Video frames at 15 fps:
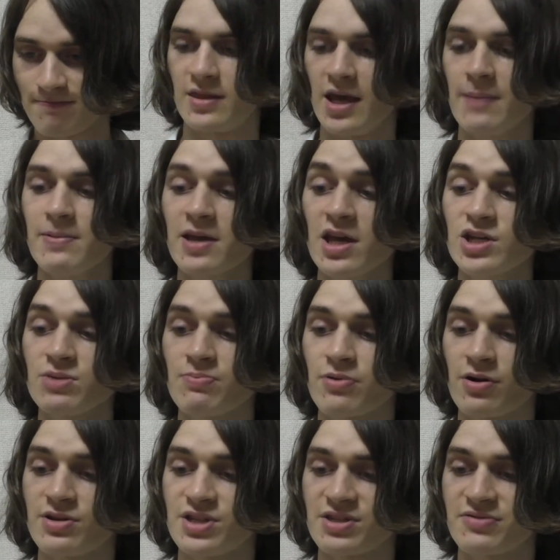The application
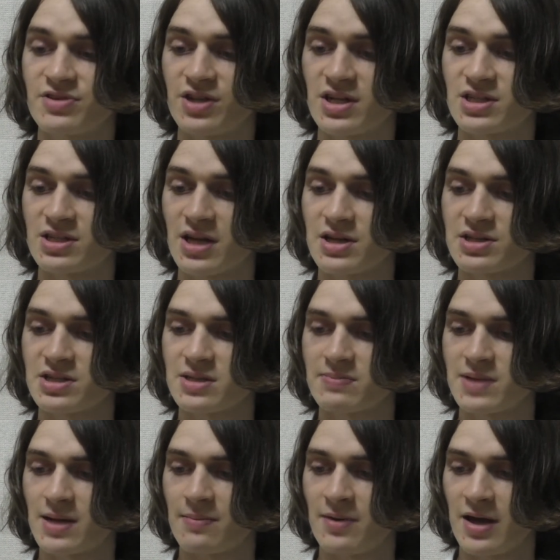process for JET starts in
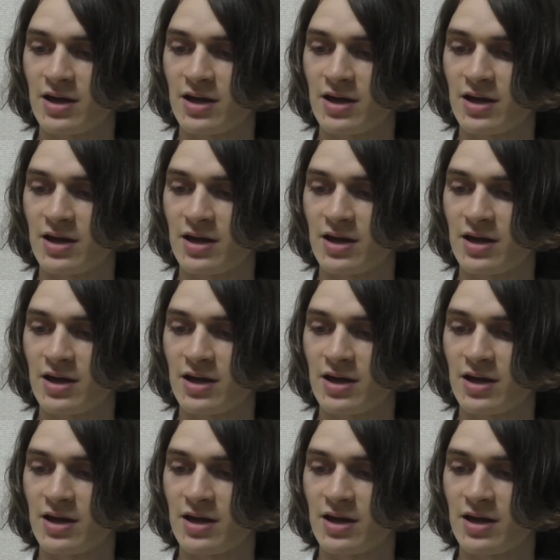September,